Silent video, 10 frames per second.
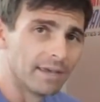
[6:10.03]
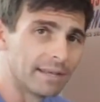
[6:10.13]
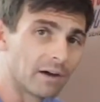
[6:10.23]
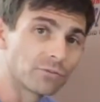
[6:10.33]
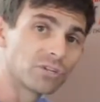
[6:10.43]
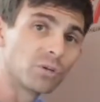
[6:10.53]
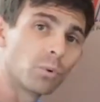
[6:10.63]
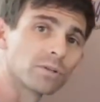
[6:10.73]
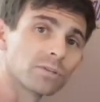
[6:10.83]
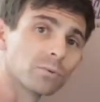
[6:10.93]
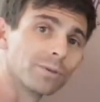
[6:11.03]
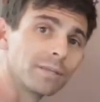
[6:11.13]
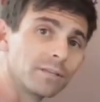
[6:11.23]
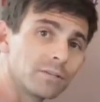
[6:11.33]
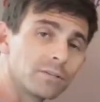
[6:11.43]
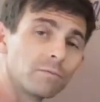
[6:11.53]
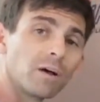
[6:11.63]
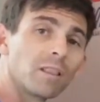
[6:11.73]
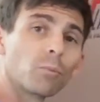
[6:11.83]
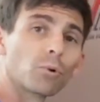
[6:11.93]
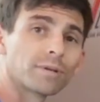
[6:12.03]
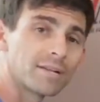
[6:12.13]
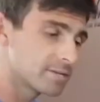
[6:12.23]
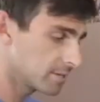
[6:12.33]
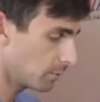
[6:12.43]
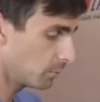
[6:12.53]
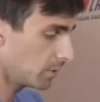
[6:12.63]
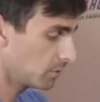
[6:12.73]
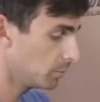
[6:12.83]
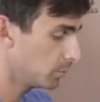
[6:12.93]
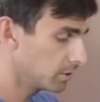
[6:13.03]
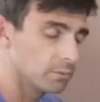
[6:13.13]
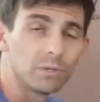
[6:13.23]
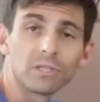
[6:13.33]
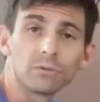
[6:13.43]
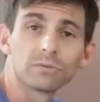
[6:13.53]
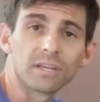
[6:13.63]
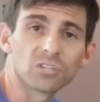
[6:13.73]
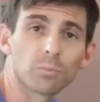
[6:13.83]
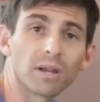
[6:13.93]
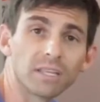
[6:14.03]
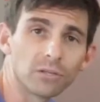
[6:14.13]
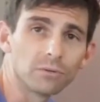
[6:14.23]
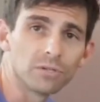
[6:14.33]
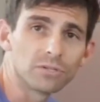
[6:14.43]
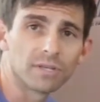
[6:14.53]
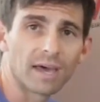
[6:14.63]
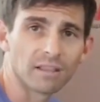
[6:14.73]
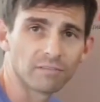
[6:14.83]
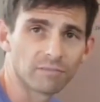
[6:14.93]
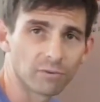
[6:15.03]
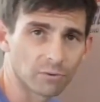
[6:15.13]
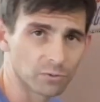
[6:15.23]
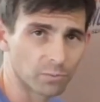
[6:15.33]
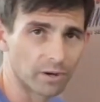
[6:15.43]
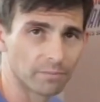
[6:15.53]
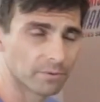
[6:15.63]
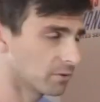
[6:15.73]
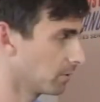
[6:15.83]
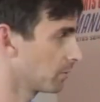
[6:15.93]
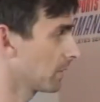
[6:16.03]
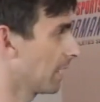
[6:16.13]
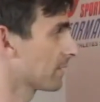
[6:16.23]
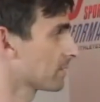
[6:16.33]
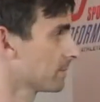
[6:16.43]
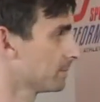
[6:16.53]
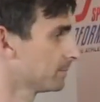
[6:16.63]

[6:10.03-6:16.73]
And now if she wants to really develop more tension again, we, we can use that spreading cue that she had on the floor as well. Go ahead and relax.